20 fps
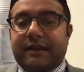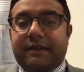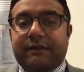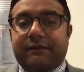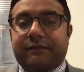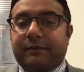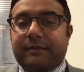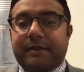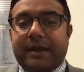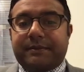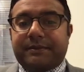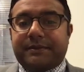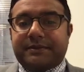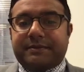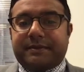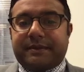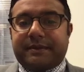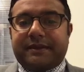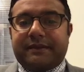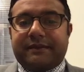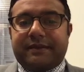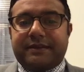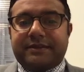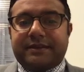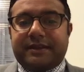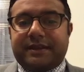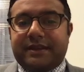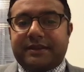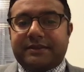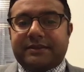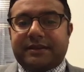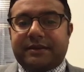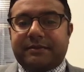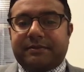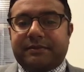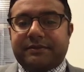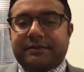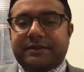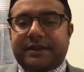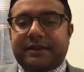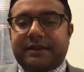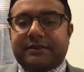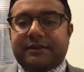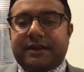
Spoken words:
from my perspective as a case study presenter,